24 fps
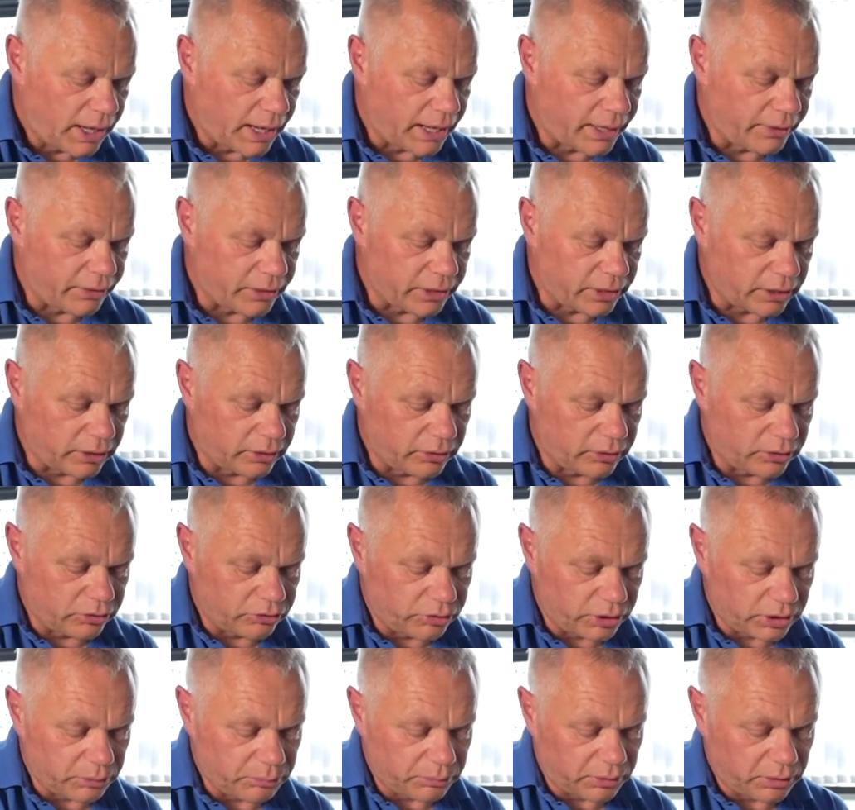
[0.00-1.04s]
And the other
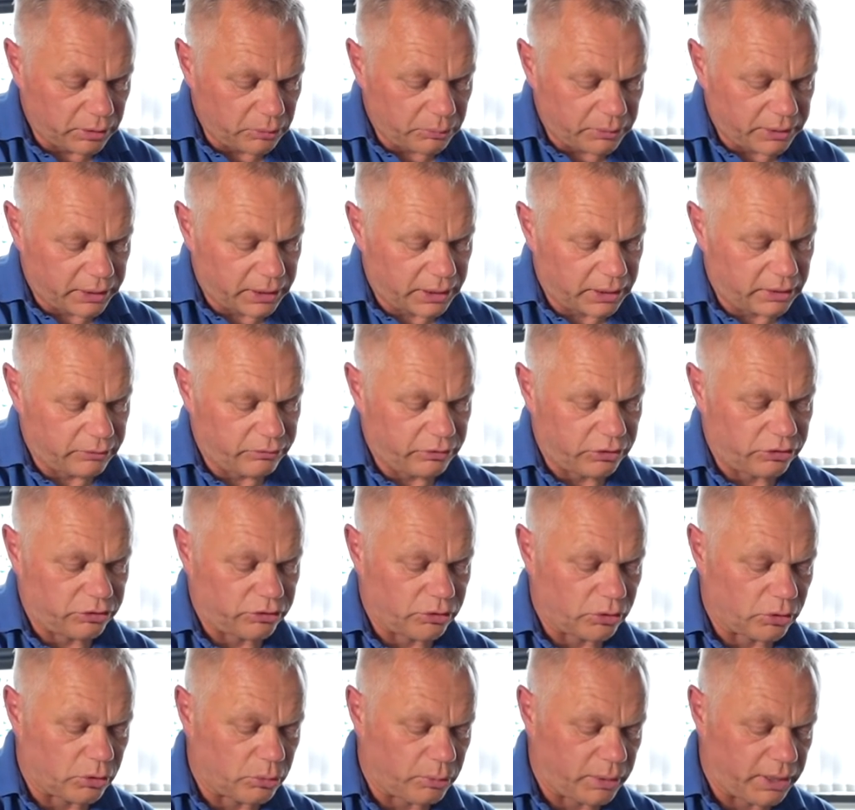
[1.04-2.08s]
treatment that we have is
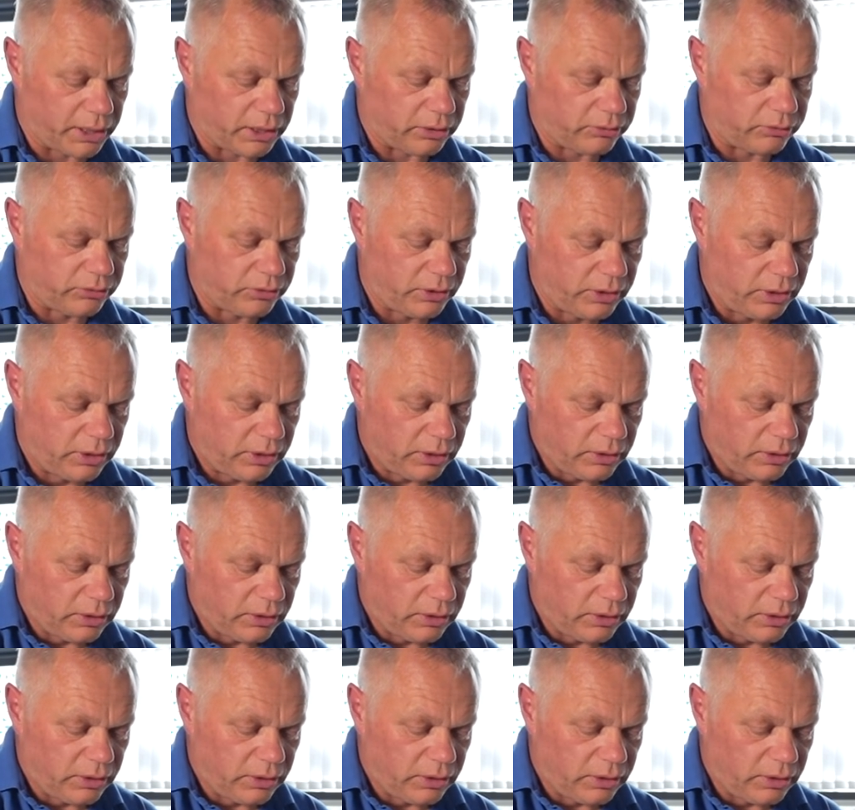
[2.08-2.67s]
shockwave,